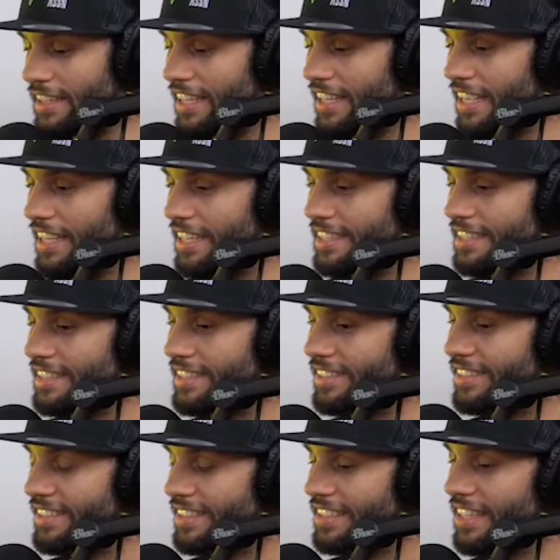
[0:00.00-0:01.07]
I think
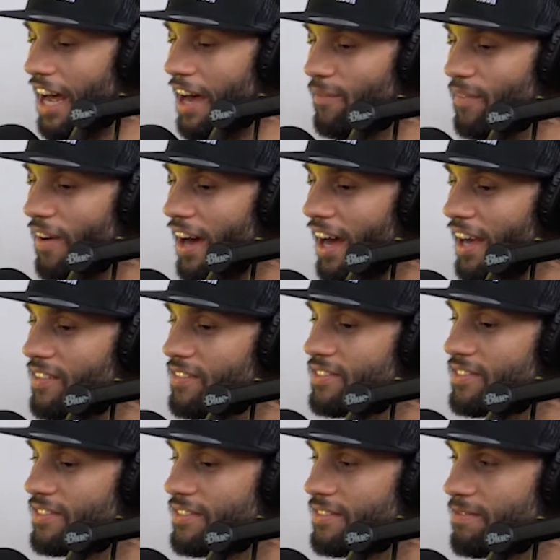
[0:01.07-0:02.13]
he's top 5,
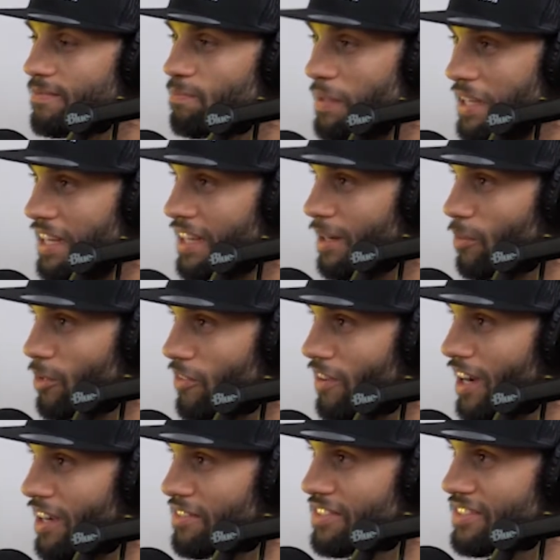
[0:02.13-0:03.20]
being number
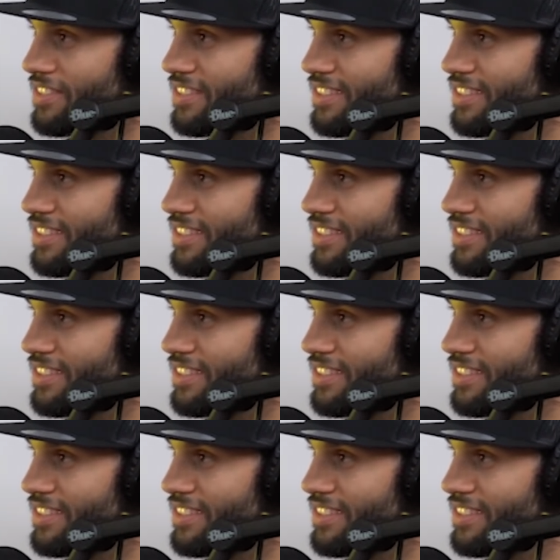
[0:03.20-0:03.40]
5.